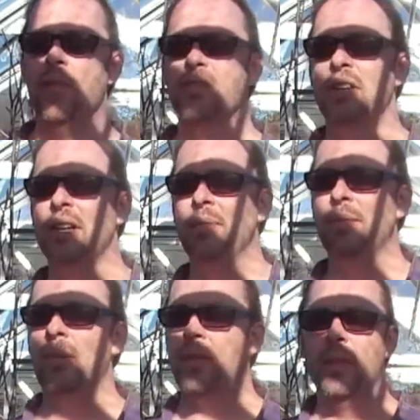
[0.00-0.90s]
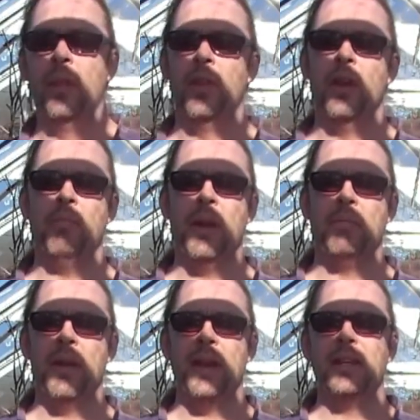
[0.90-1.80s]
obviously, they're not
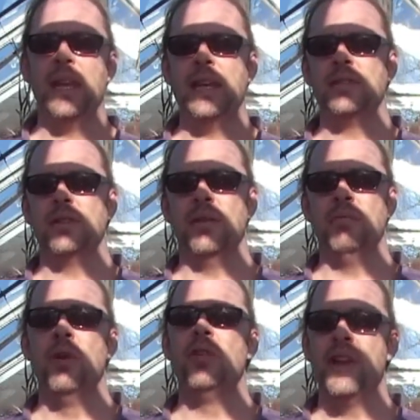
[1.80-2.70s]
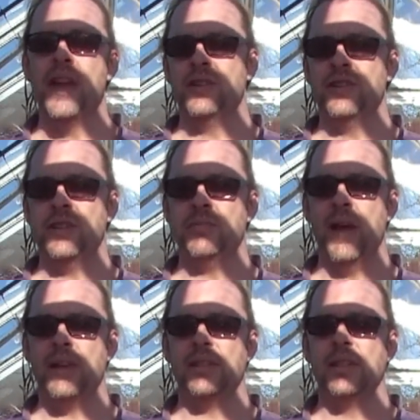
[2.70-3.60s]
man-made. It's Mother Nature at its
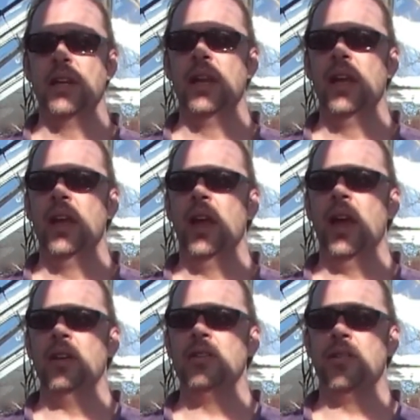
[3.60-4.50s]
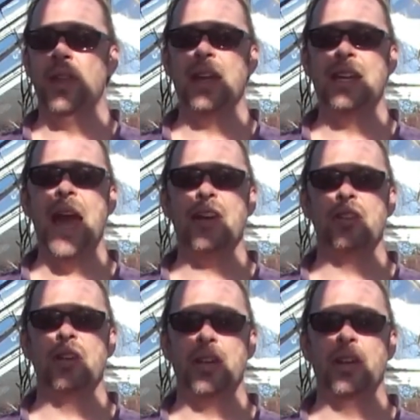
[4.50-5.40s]
best, and they
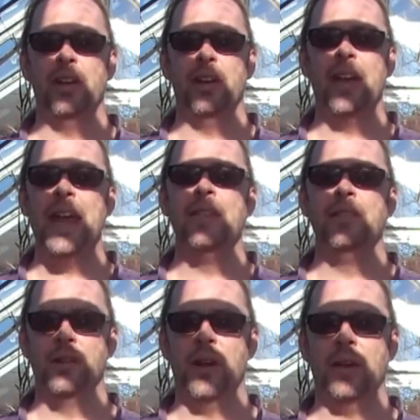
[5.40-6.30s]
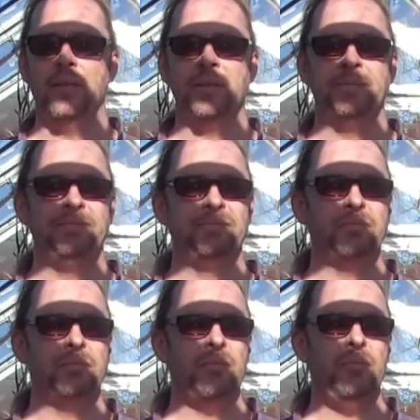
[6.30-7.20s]
naturally occur in the ground.
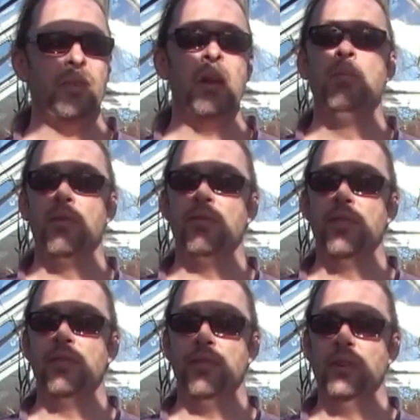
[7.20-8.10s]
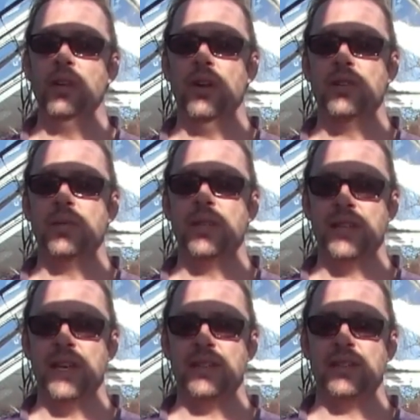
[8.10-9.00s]
But for the fungi to
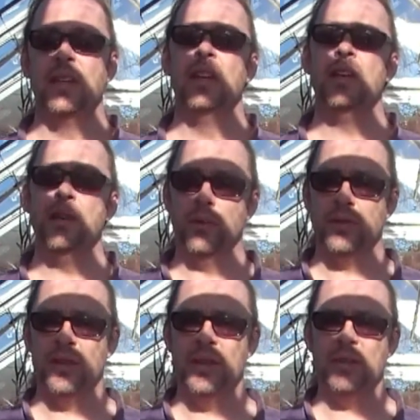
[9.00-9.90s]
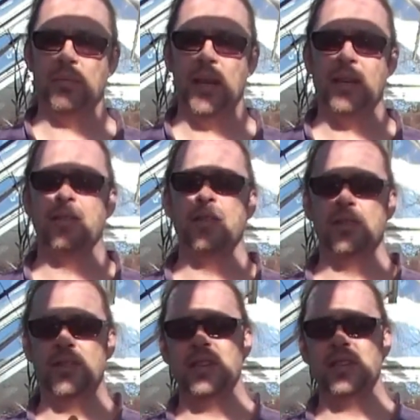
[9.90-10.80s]
exist, you also need a plant.
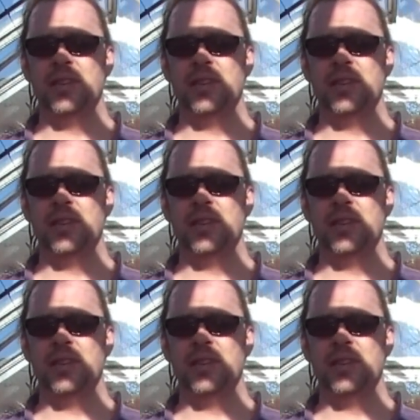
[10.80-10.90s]
There's this